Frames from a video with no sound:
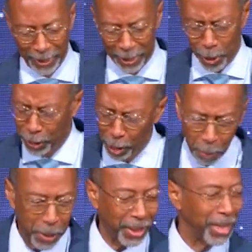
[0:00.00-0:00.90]
You could have
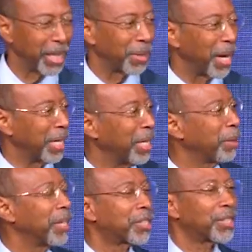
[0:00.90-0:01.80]
picked anything.
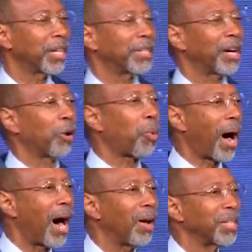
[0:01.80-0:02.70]
He stood there a
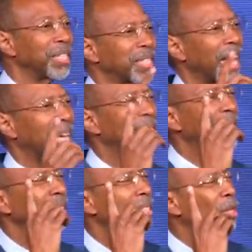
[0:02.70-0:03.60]
while and he said,
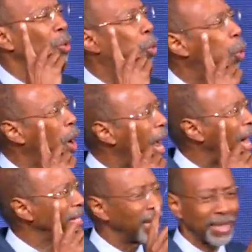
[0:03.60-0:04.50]
to
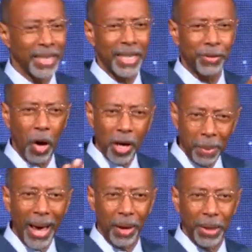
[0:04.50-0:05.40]
what? Listen, he thought
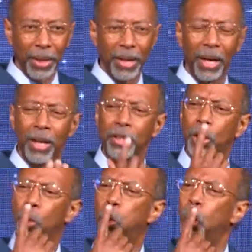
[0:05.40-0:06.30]
about it.
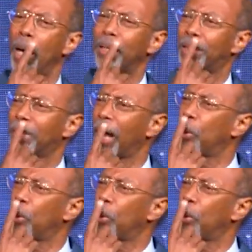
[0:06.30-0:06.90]
To what shall